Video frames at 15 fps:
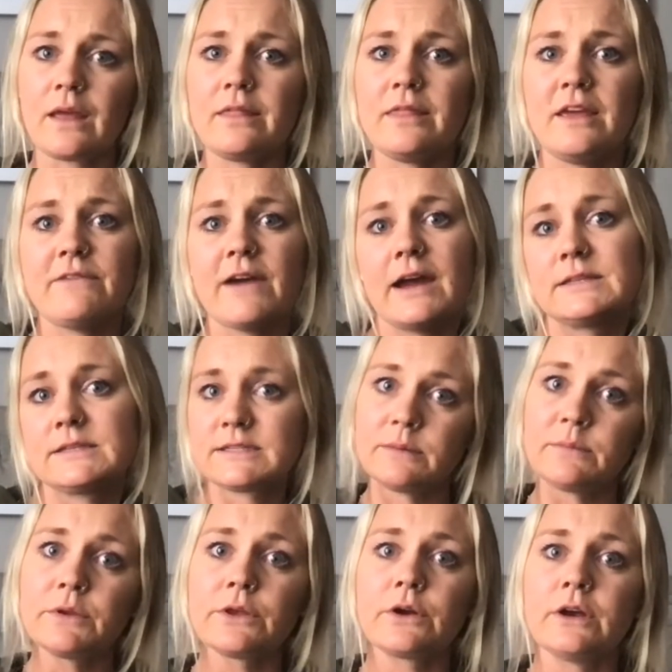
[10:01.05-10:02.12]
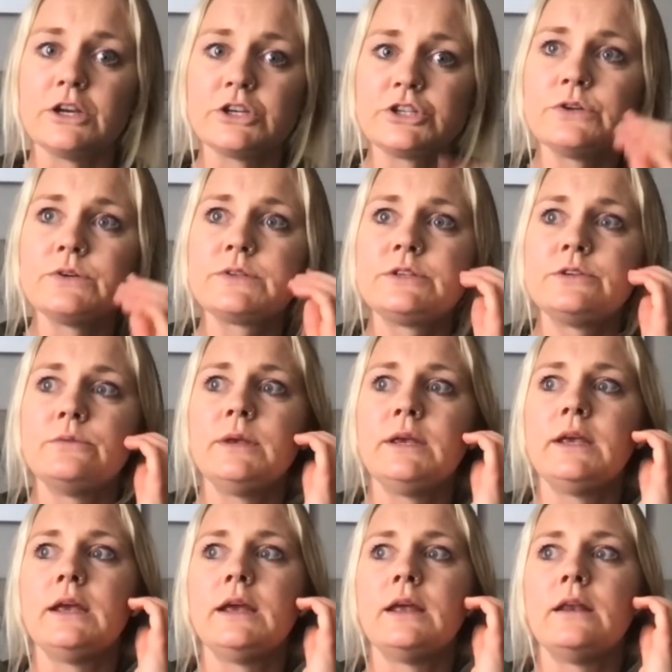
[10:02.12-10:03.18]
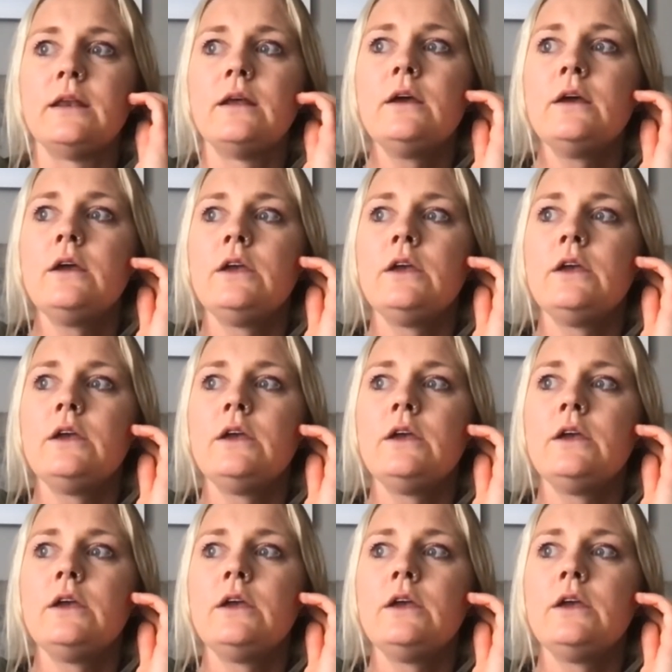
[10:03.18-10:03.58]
they've had similar issues to me, and